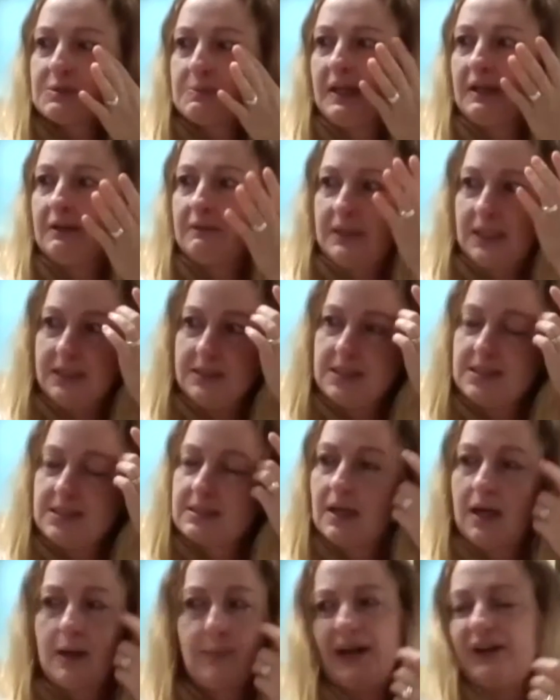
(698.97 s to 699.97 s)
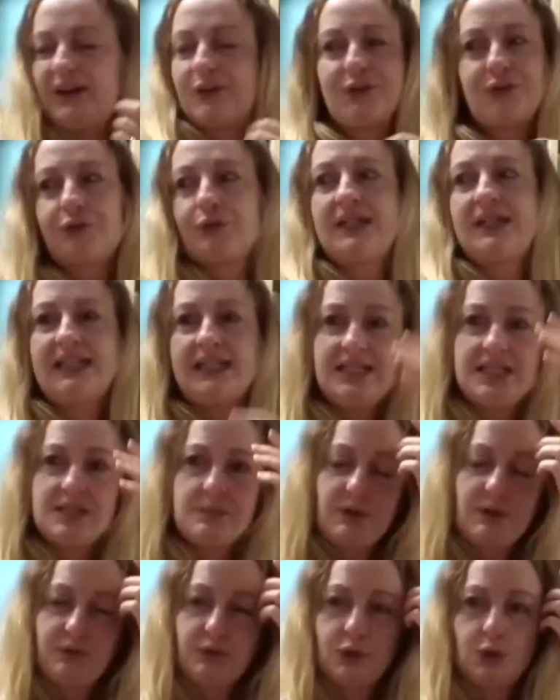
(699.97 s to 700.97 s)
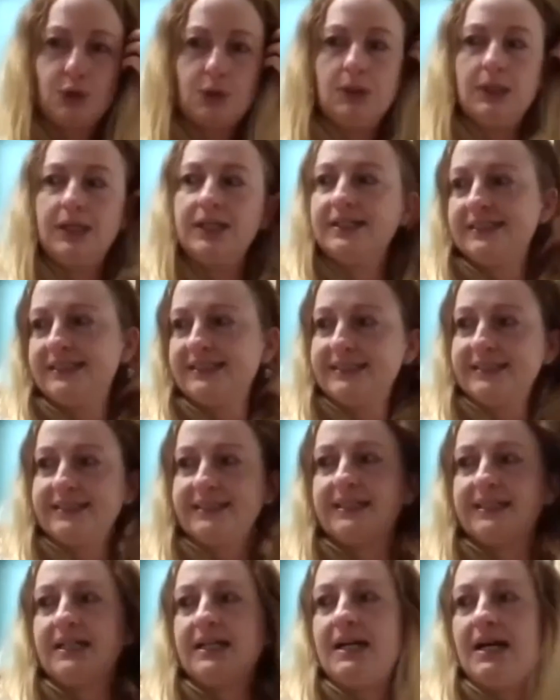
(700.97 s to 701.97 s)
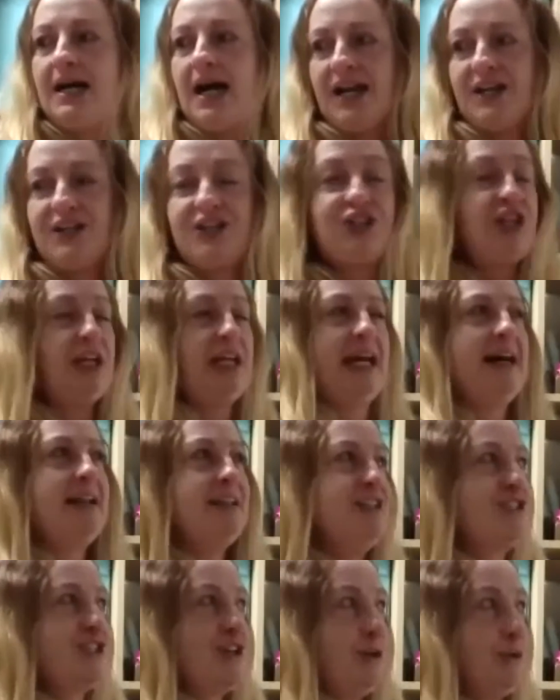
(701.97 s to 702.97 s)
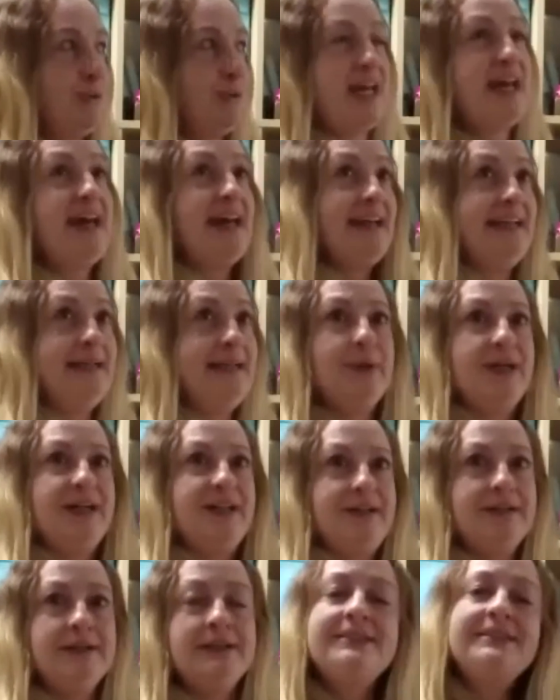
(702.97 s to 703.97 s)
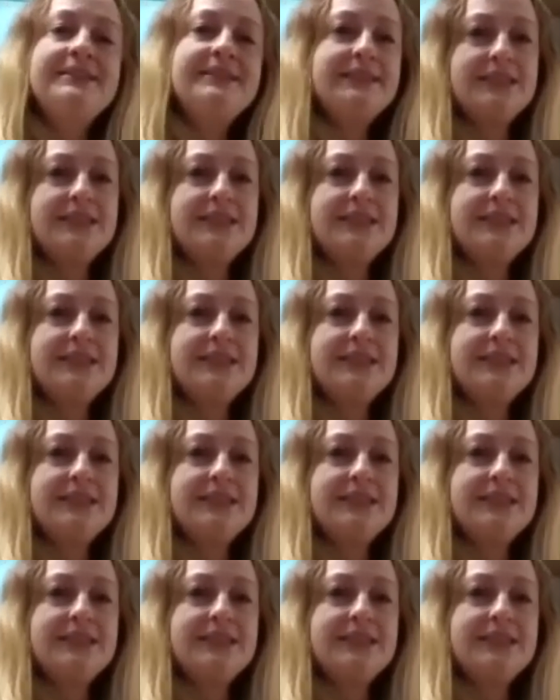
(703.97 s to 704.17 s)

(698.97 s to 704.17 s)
experience about 3 years before. She hadn't told anyone